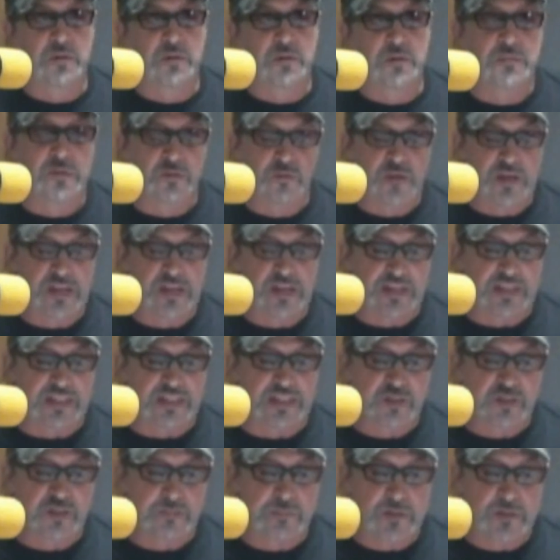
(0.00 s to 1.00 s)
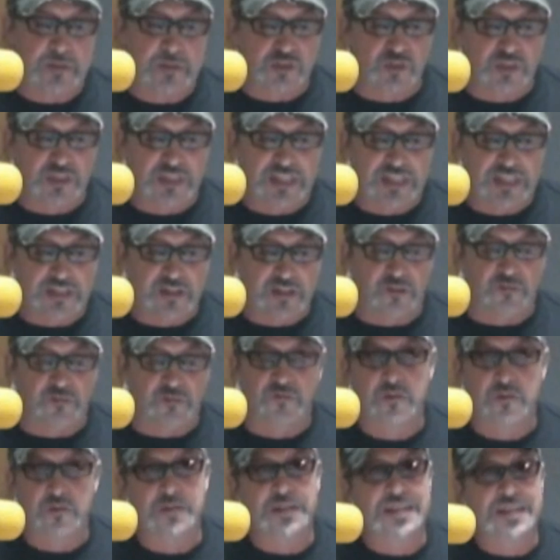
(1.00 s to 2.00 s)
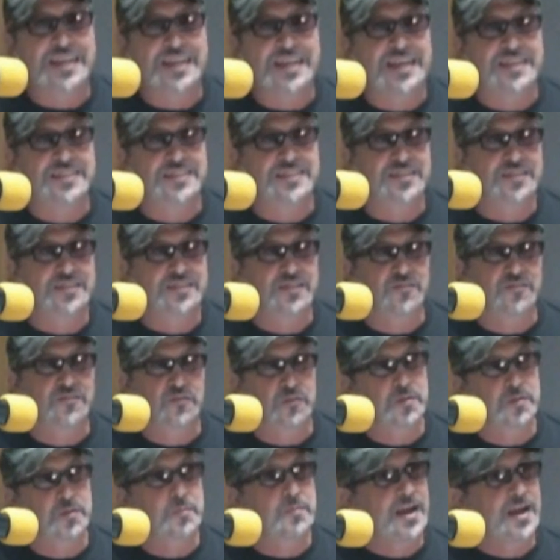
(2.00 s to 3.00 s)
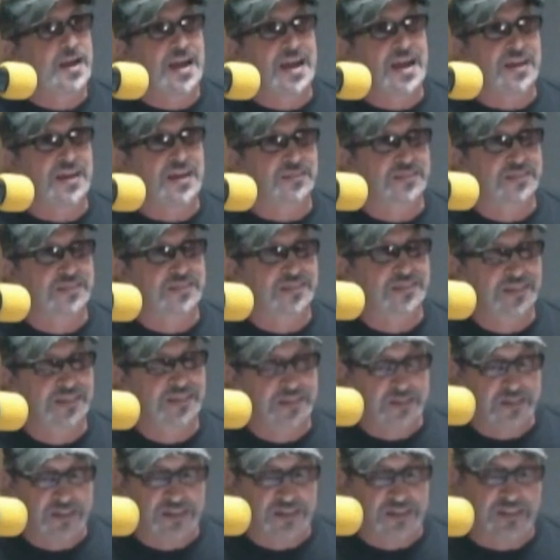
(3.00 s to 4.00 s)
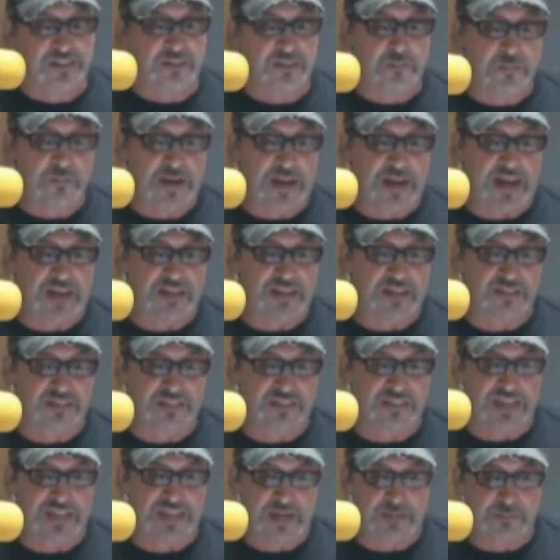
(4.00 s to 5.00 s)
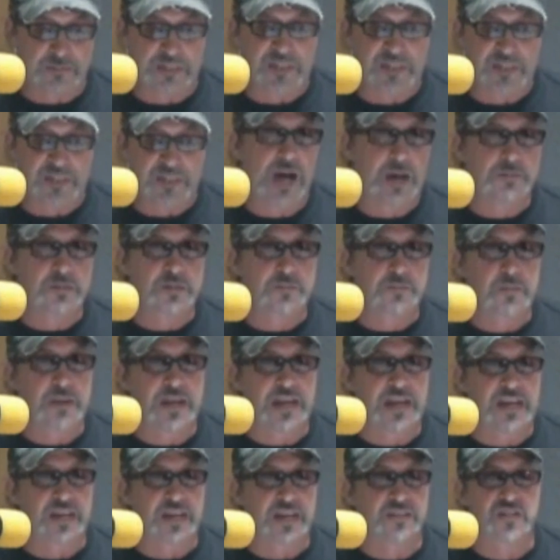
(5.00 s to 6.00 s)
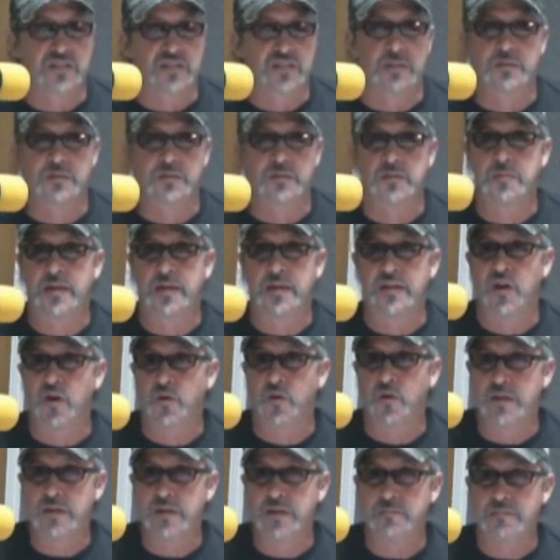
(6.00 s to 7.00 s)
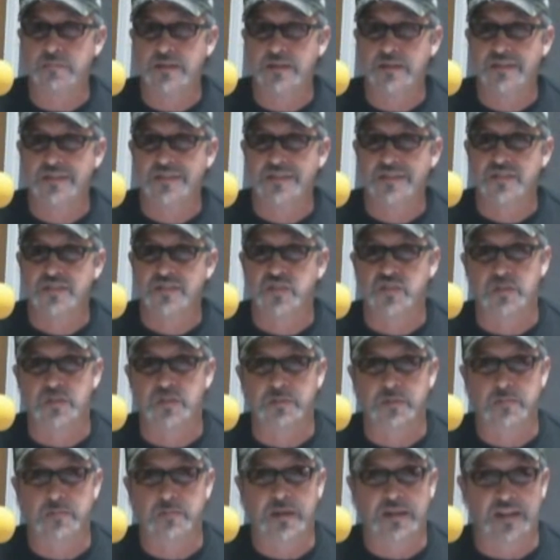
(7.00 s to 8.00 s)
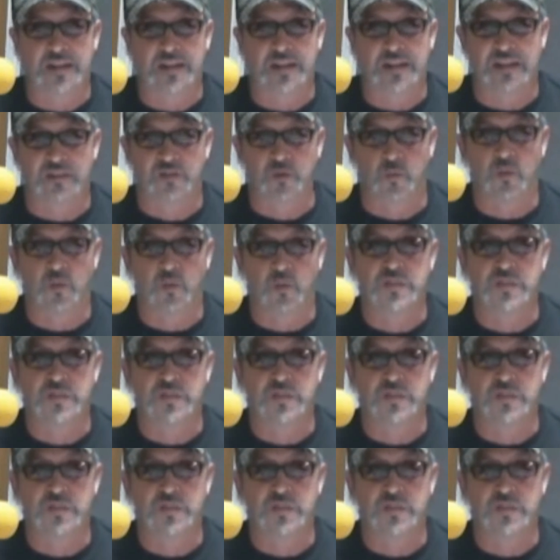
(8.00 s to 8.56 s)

I'm going to be reading a special letter from a guest from the past. In the past, his name is Thomas Paine. Some of you may know him, some of you may not.